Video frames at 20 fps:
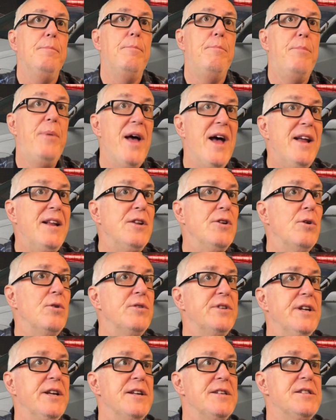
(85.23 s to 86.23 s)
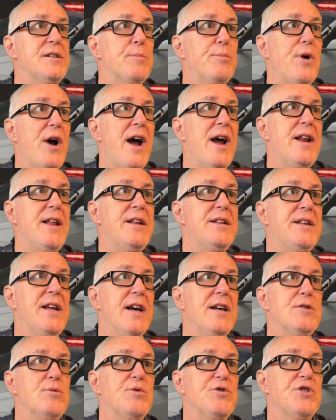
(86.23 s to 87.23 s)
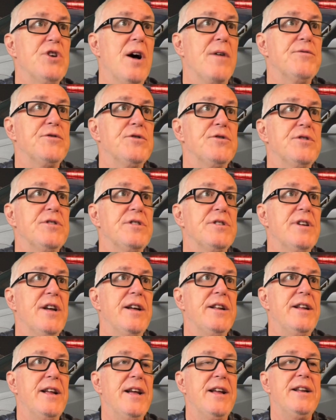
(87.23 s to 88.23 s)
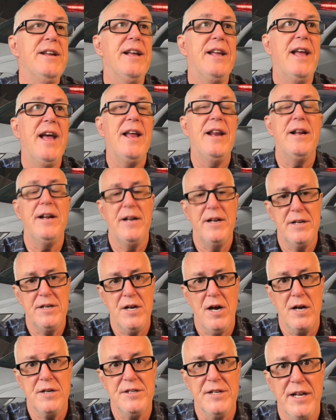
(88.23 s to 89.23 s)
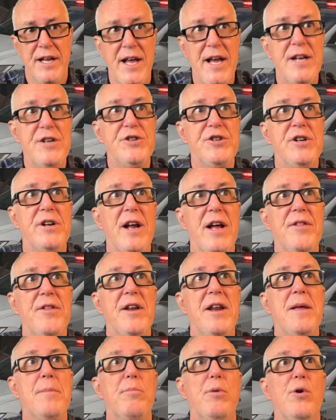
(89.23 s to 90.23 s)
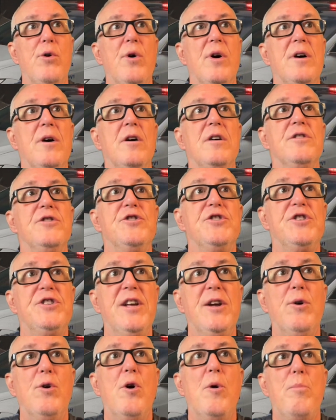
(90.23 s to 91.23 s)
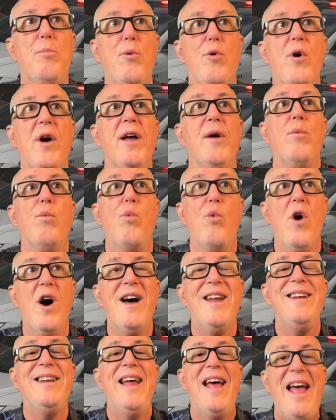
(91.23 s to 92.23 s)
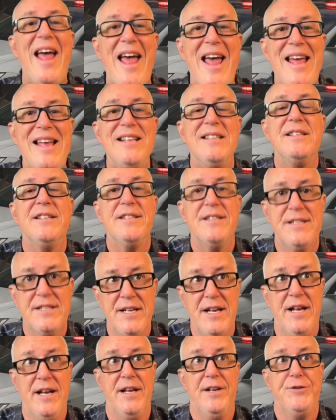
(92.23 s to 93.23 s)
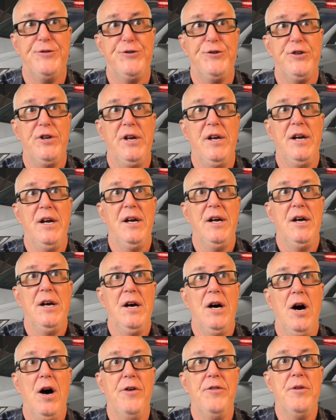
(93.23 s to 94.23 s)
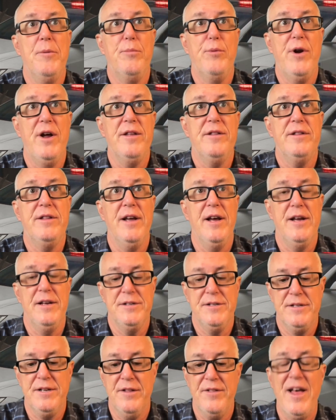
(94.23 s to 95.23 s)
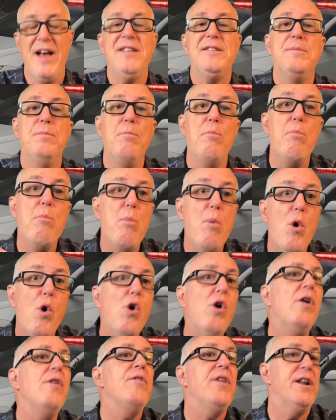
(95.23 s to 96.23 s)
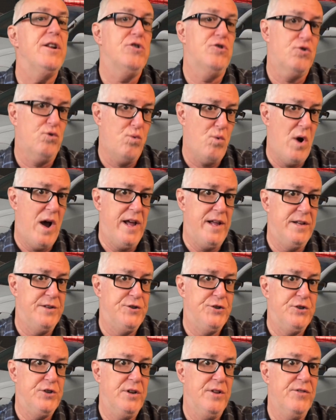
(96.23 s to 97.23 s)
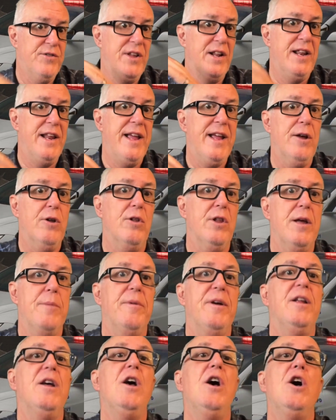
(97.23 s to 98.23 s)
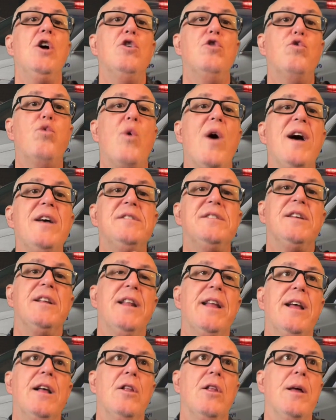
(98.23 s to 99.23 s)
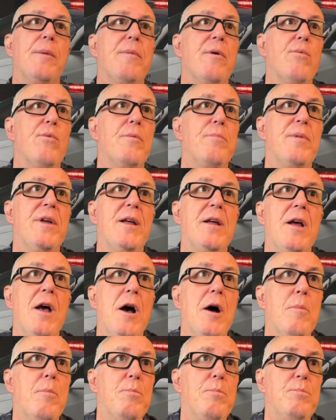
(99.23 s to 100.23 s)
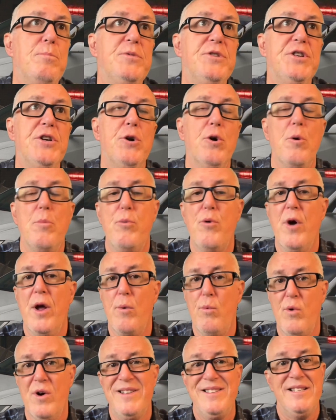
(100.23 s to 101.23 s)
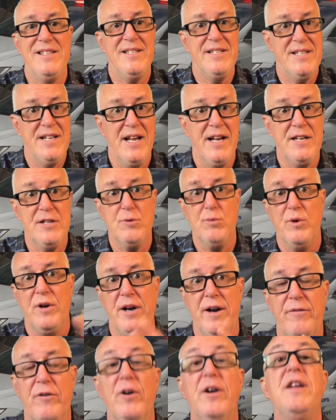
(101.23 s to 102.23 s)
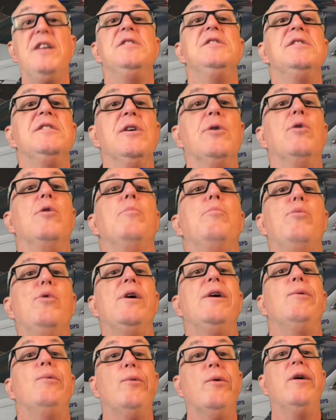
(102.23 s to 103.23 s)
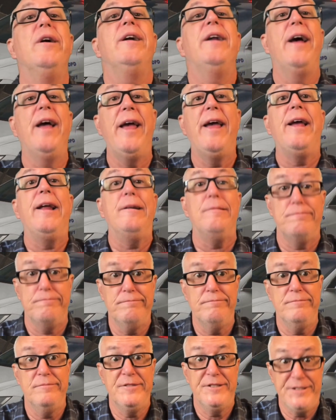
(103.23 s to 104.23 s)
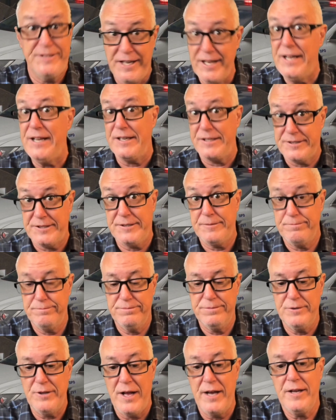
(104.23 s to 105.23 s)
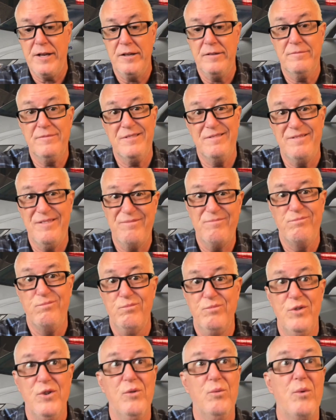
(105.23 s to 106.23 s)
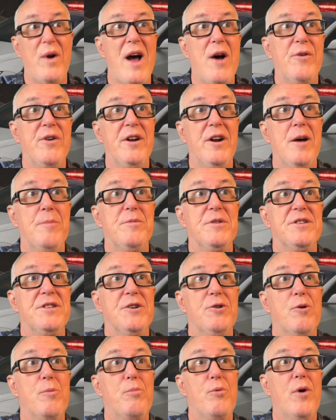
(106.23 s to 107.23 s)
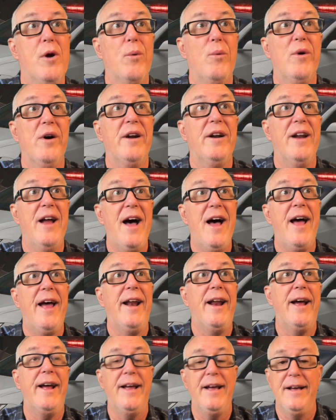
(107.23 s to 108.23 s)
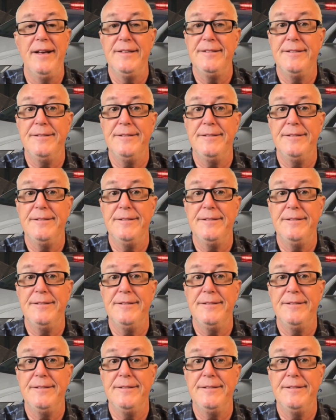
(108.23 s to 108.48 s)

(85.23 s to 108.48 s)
Bicknell did a sobriety test, which officers said indicated intoxication, and then he blew a 0.186 on the breath test. That's more than twice the legal limit. Twice the legal limit would be 0.16 whatever. He's 0.186. So that could be rounded up to 0.19, I guess.